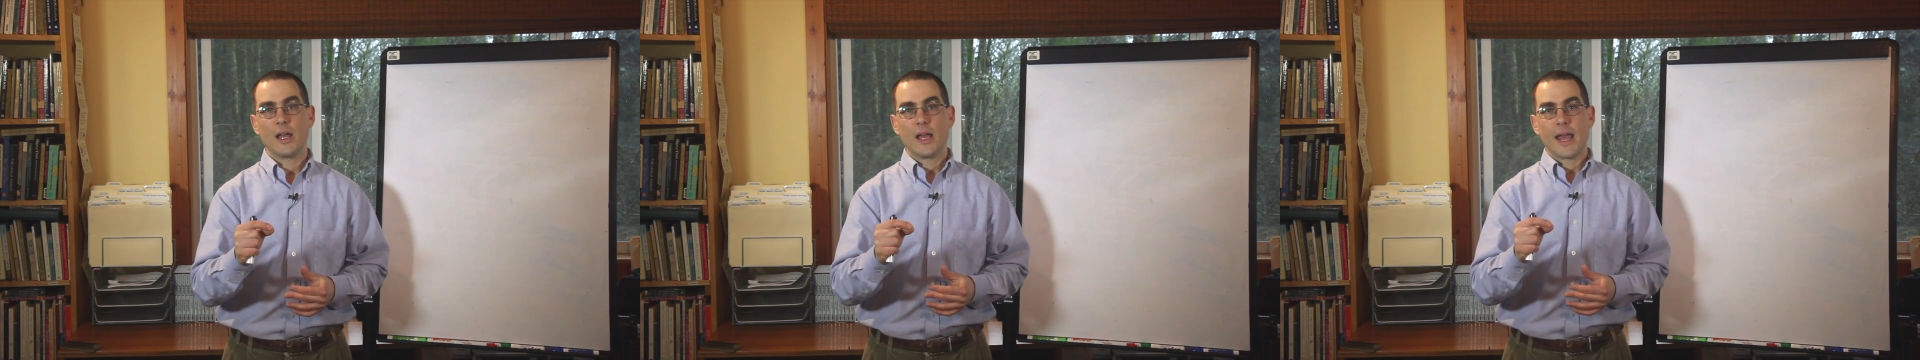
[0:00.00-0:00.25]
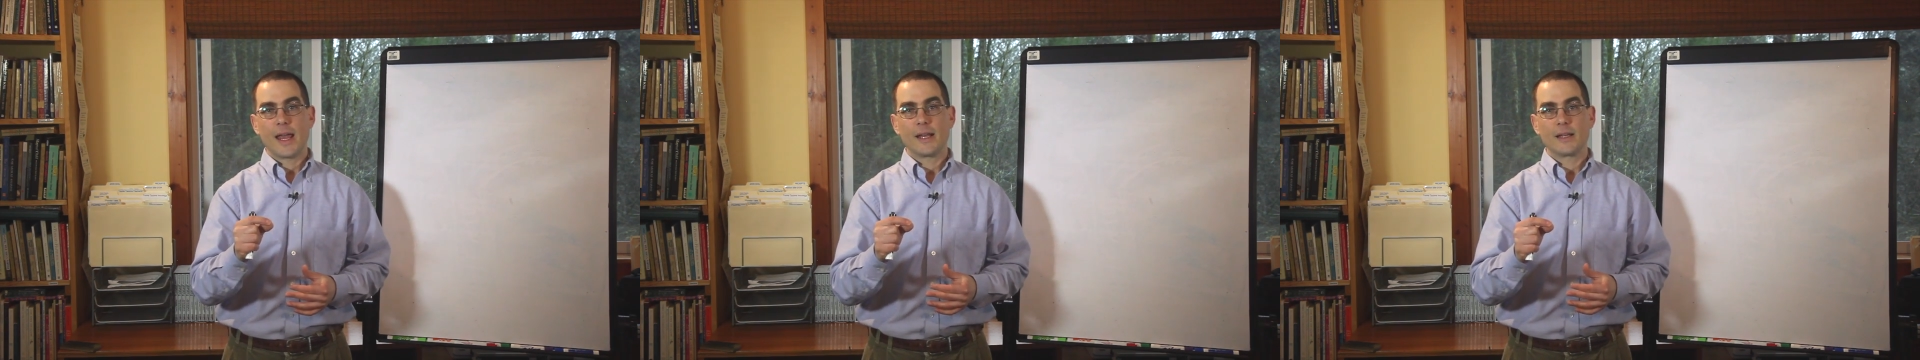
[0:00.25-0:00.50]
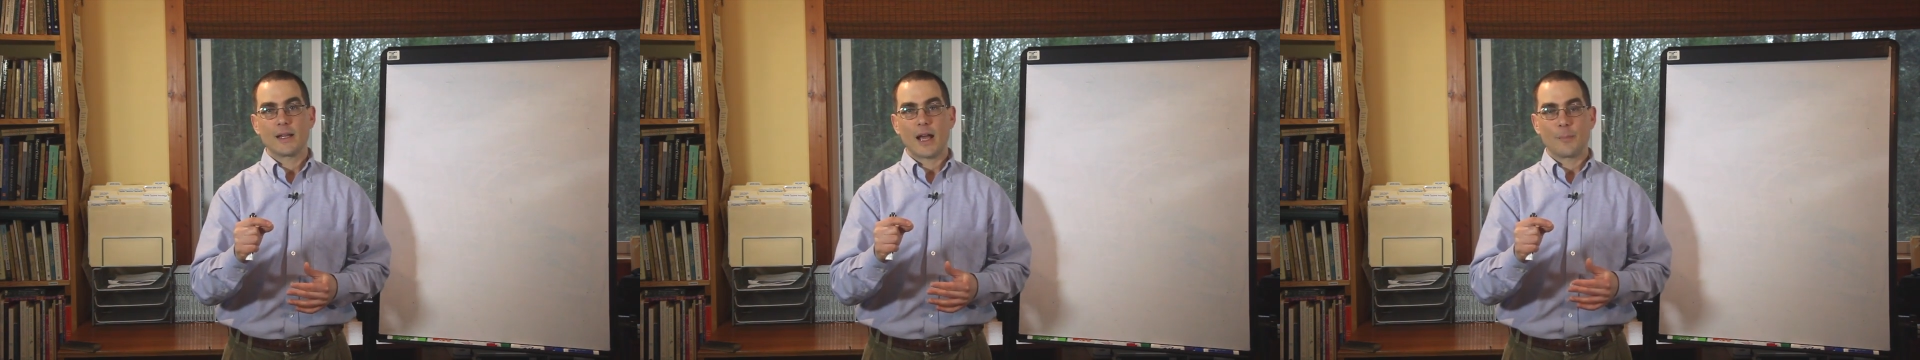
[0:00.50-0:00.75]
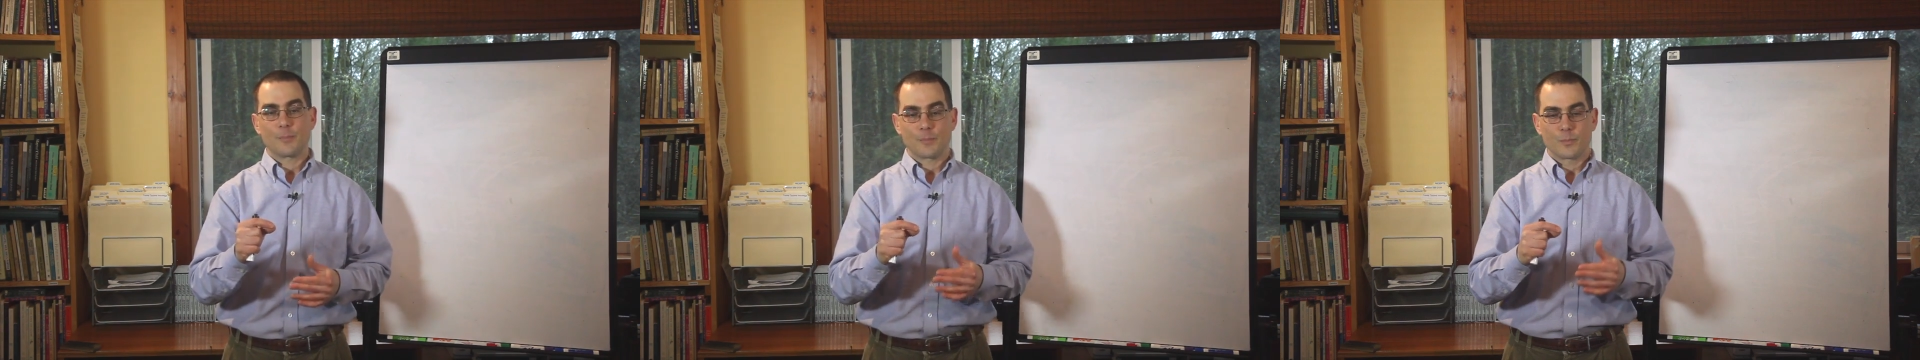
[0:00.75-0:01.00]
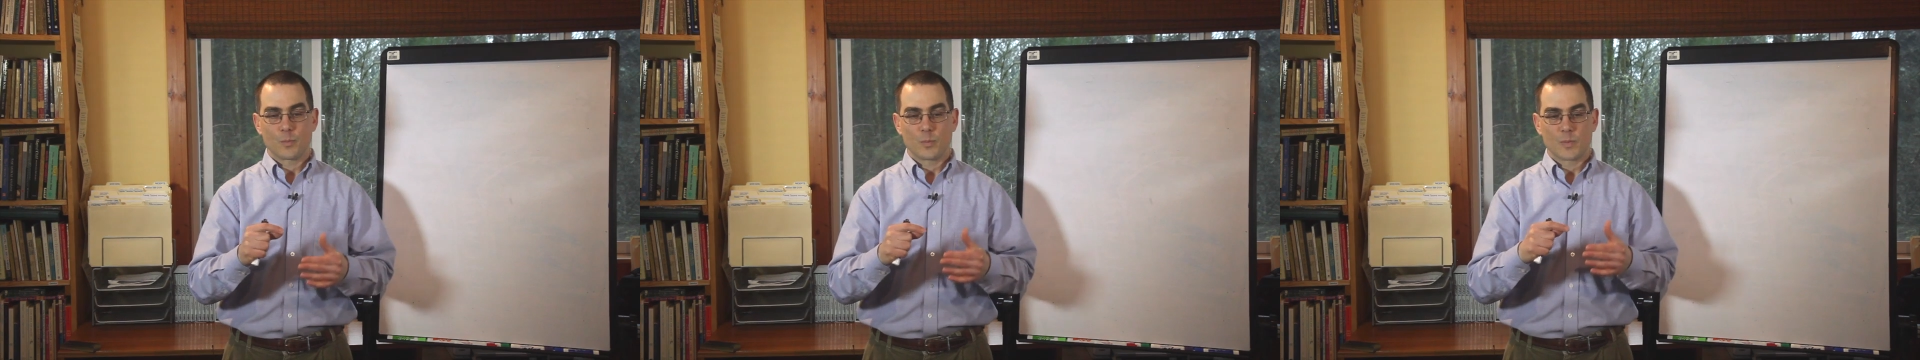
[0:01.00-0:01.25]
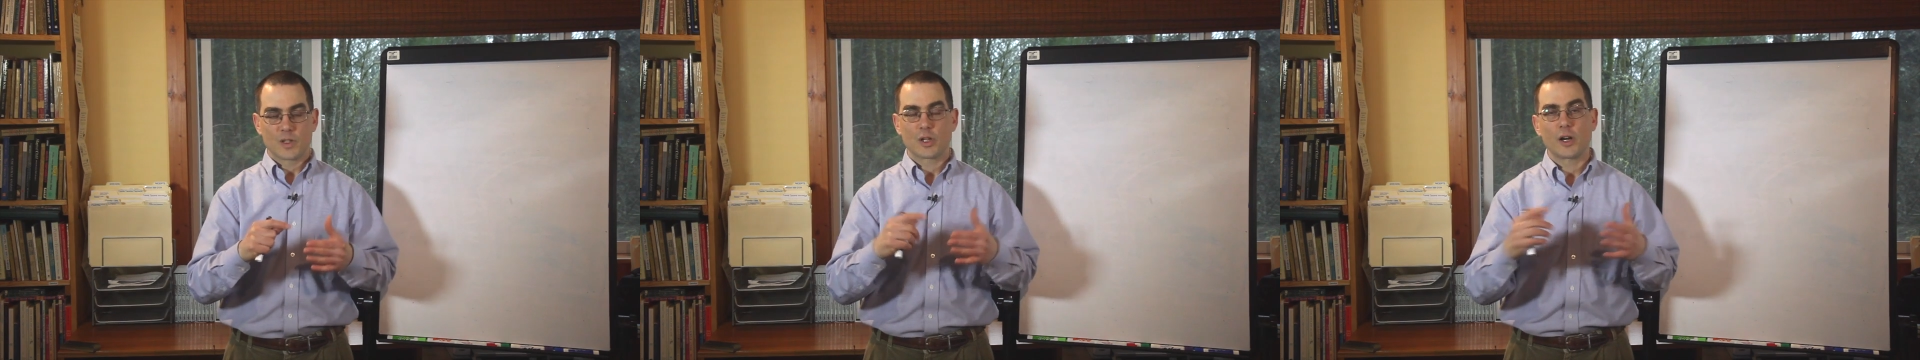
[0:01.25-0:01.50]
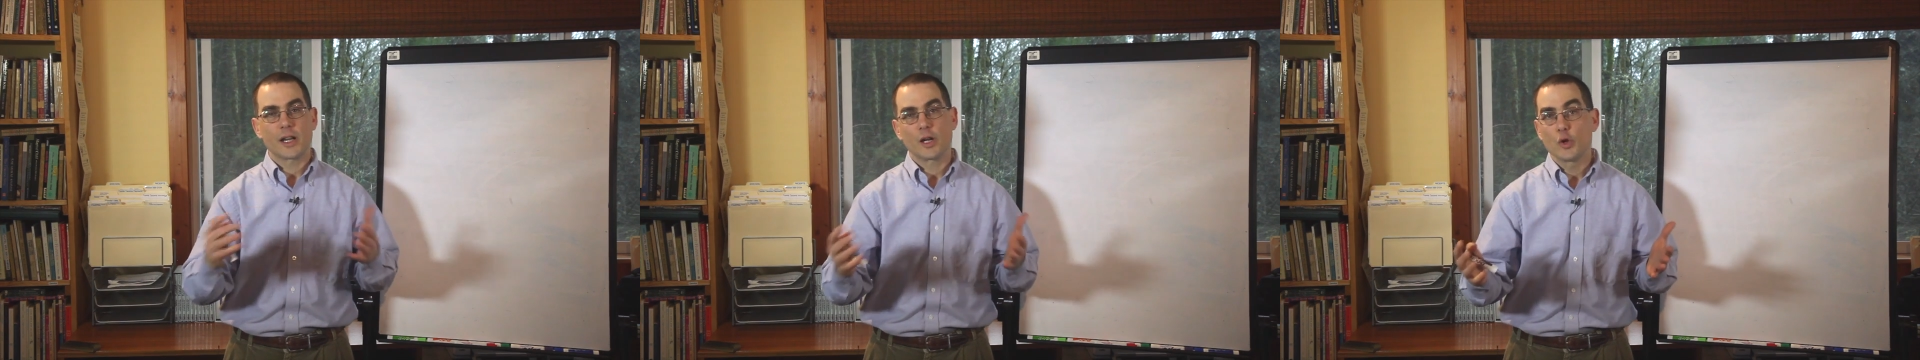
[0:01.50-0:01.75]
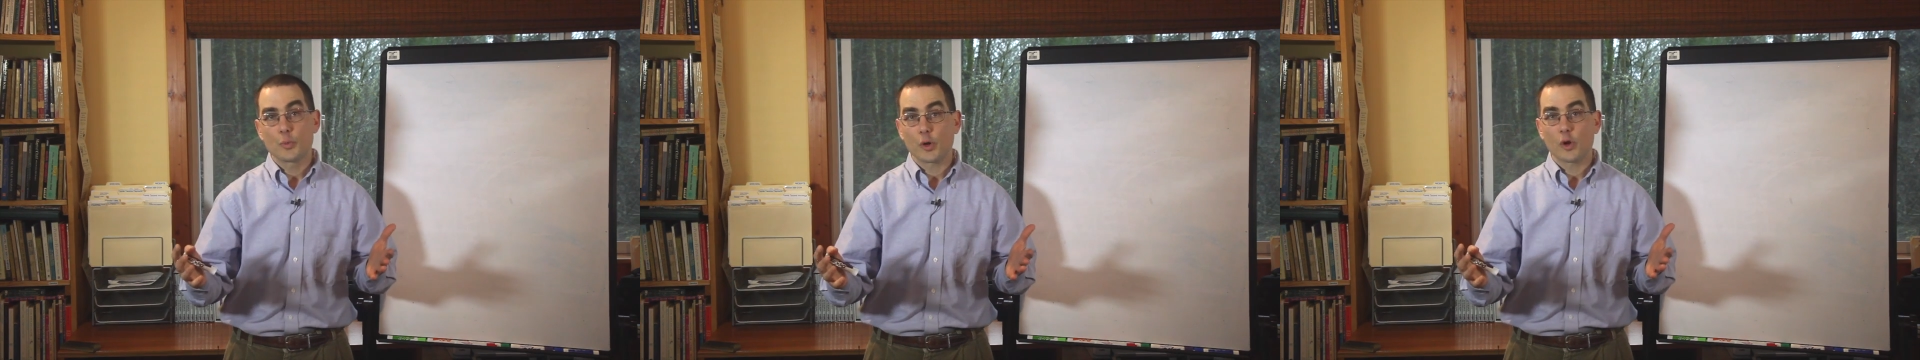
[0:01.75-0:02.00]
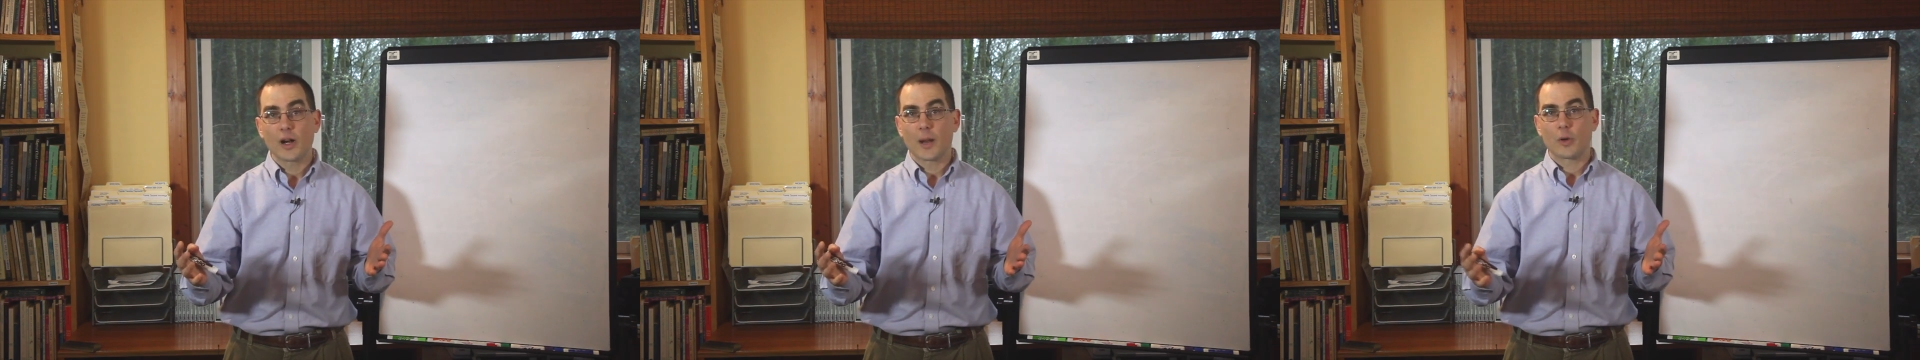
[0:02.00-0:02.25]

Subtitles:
and I'm starting a new program